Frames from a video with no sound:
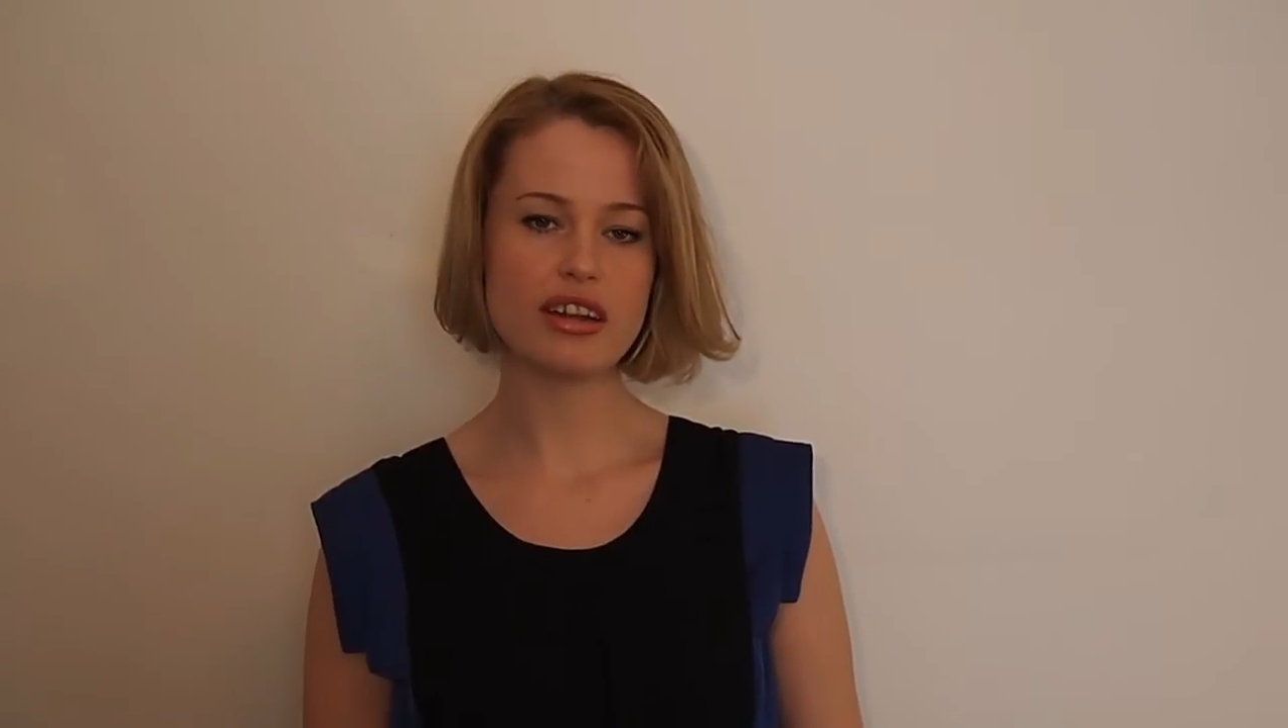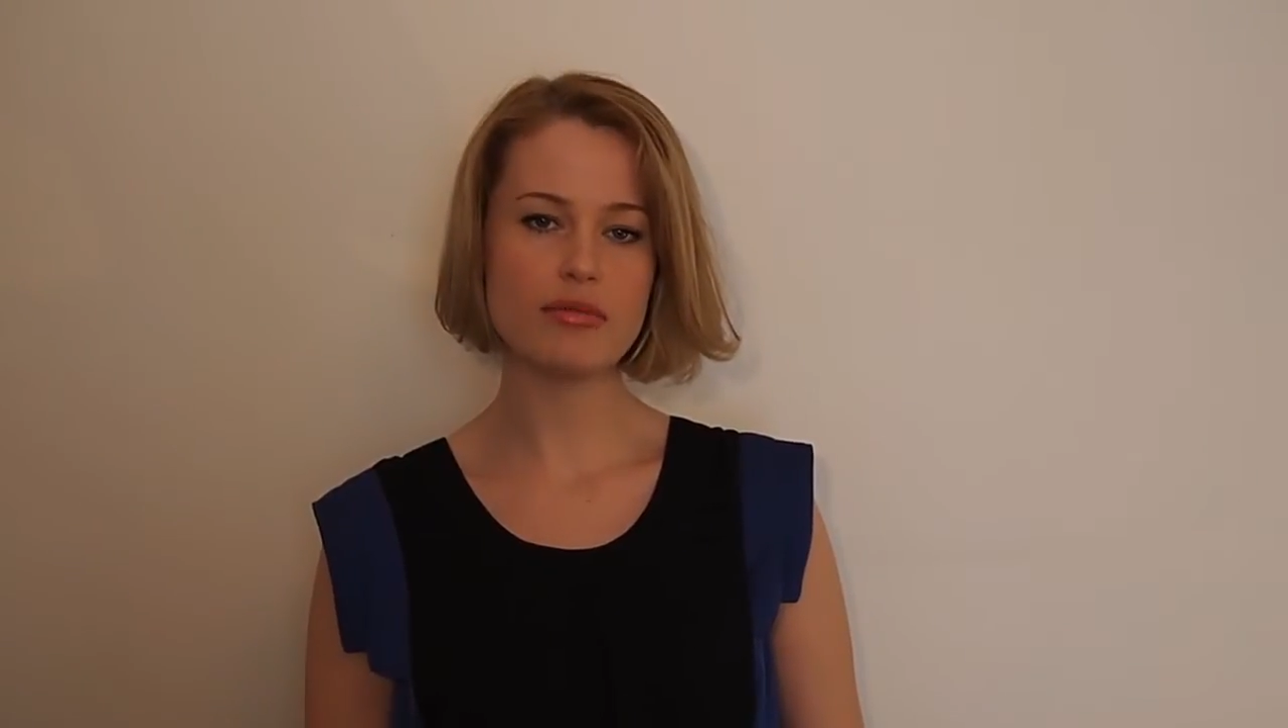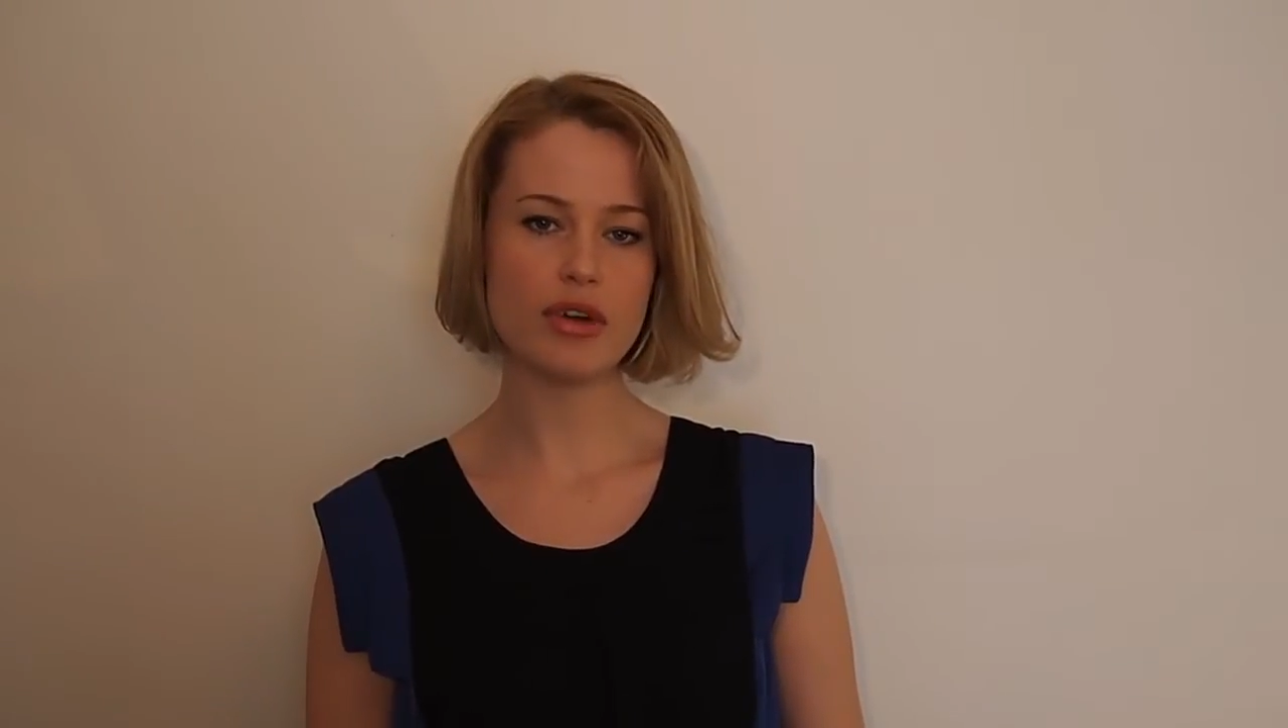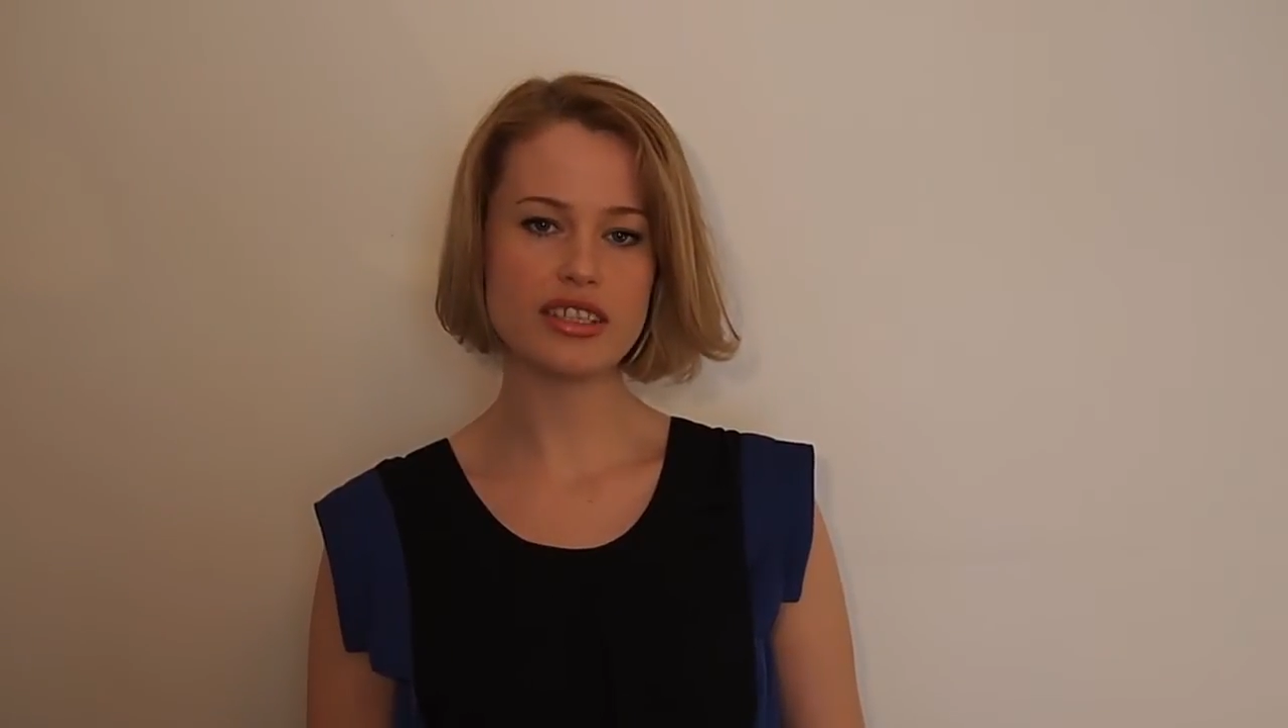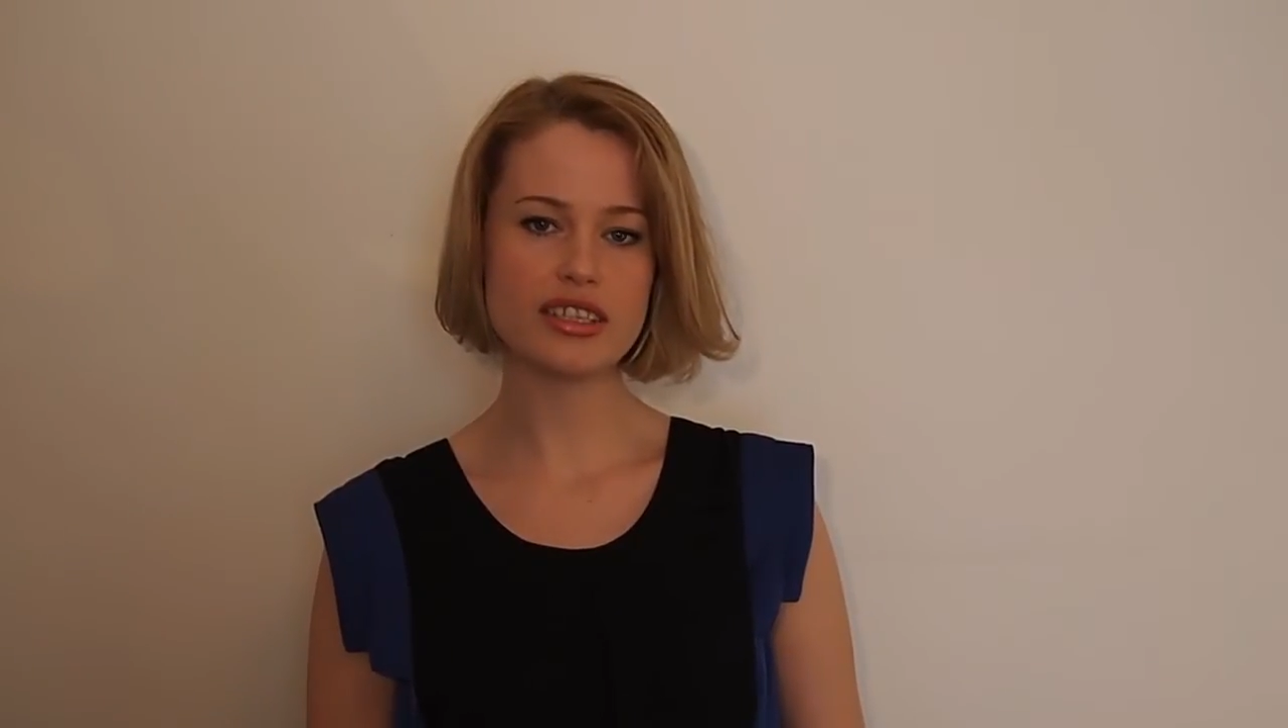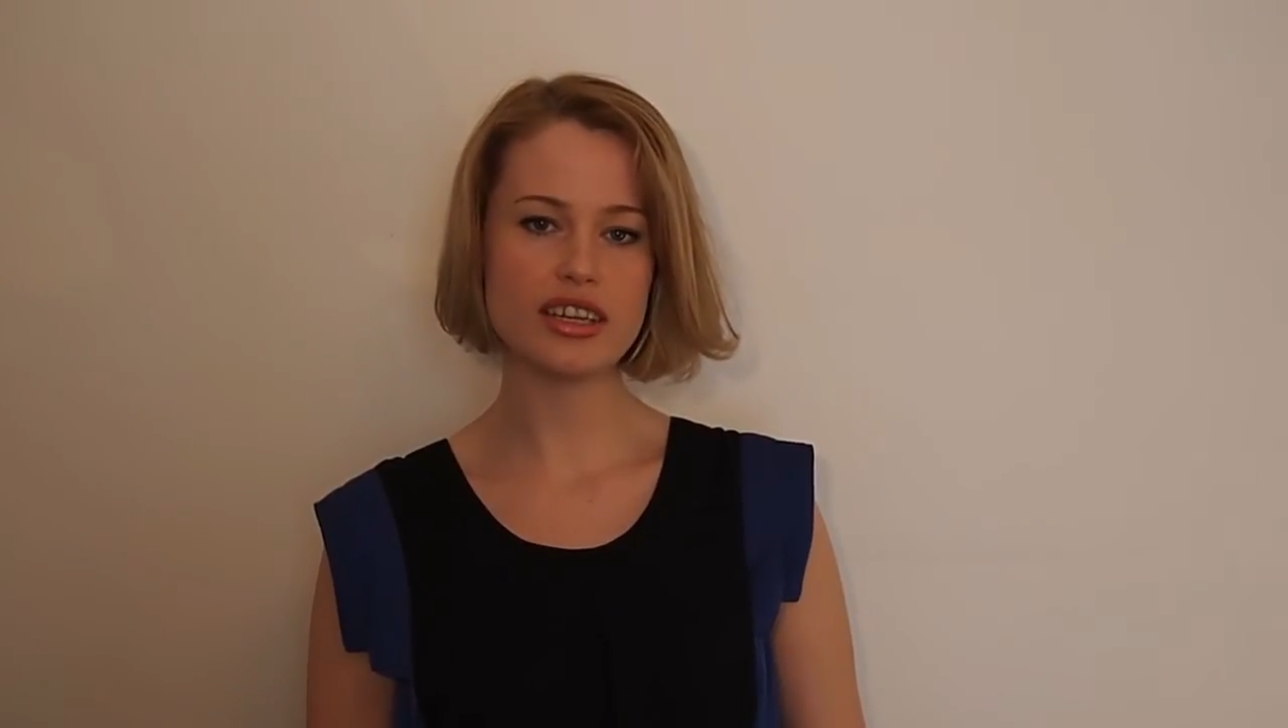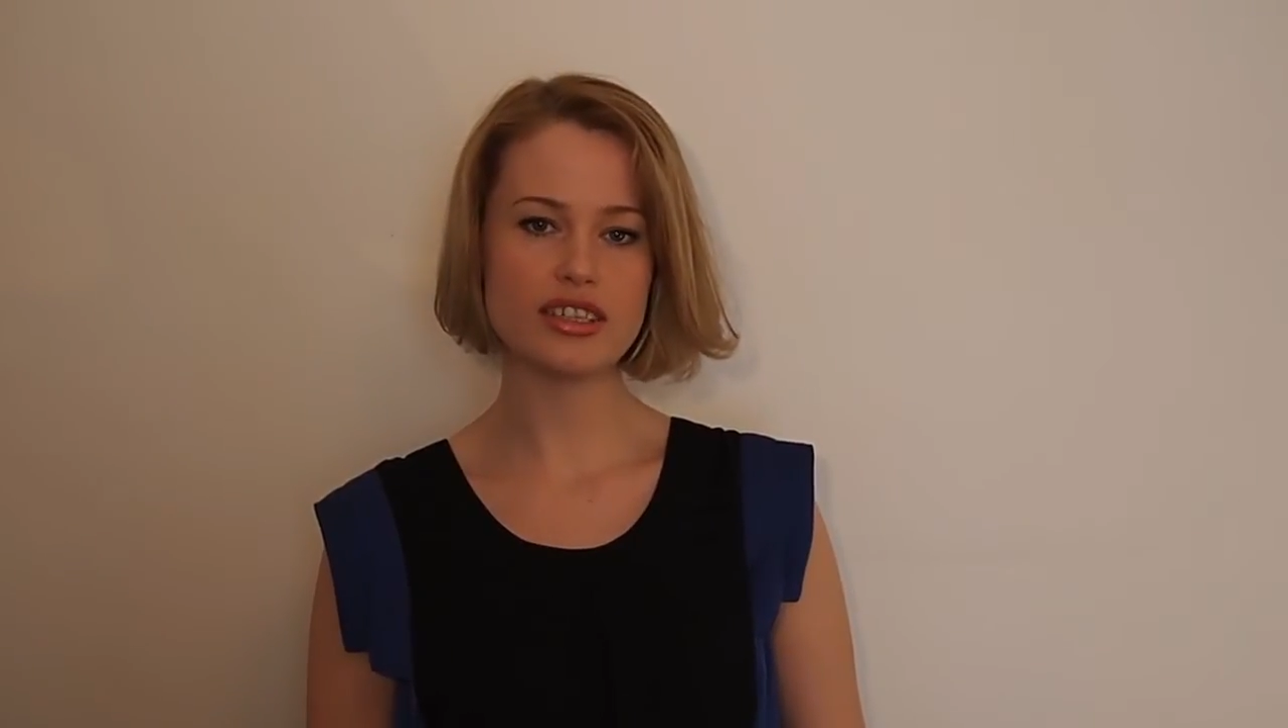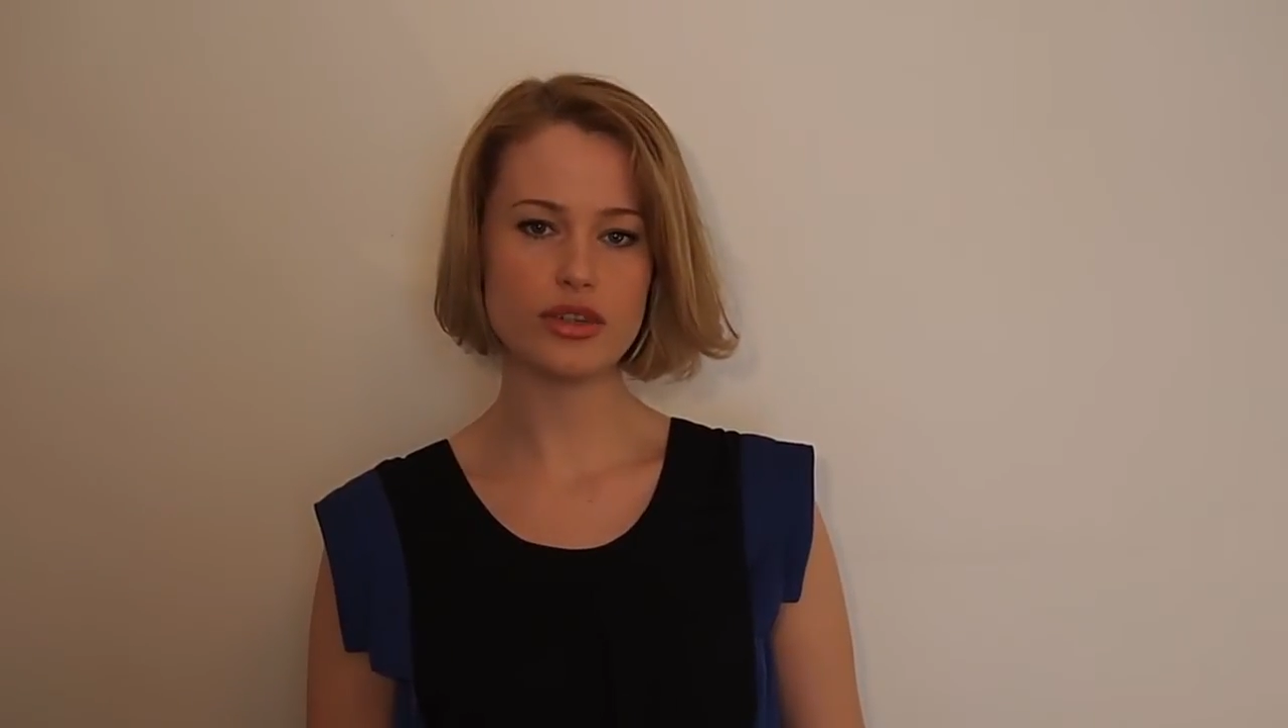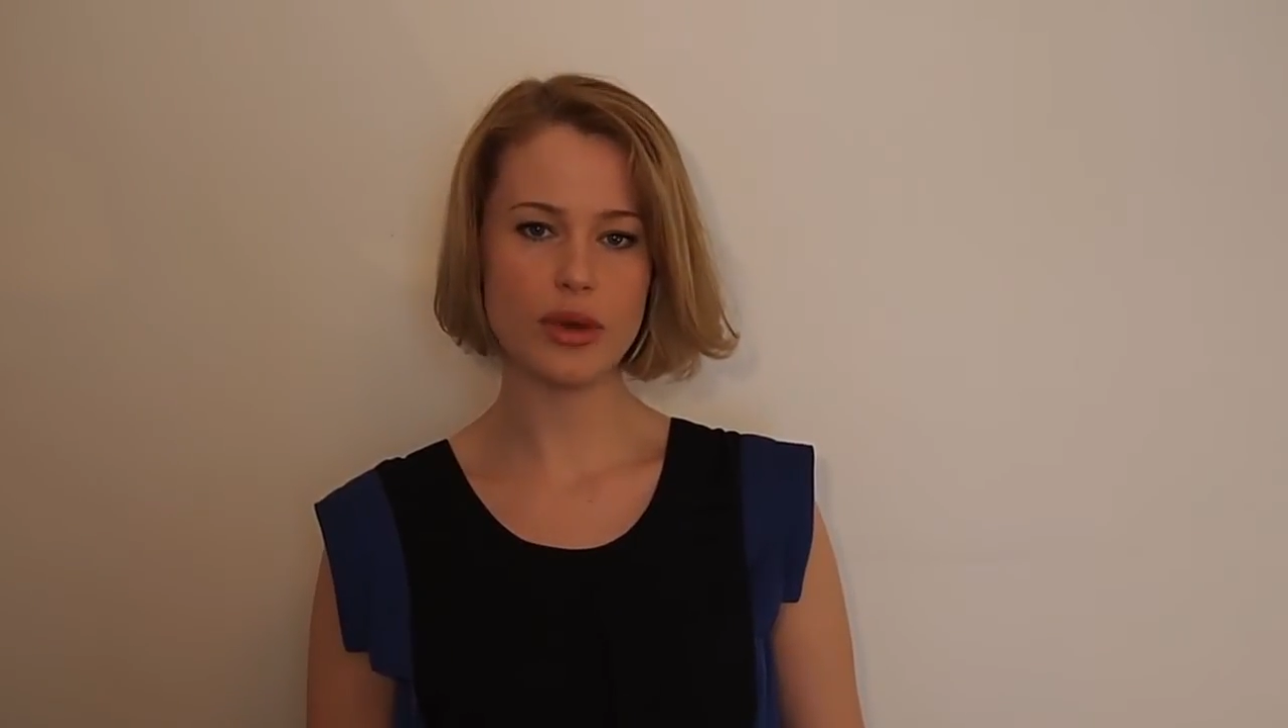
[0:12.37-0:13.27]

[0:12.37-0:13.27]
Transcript: unprecedented